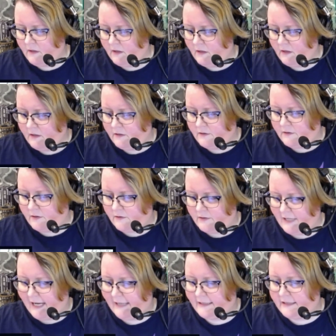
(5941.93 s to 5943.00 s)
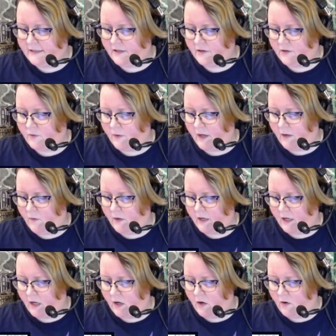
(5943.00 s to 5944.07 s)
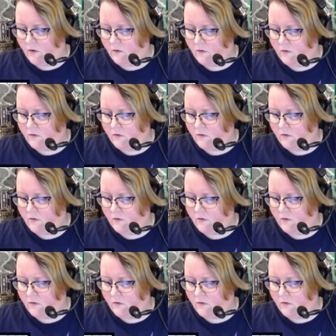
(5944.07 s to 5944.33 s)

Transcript: So taxis aren't the way I want to go.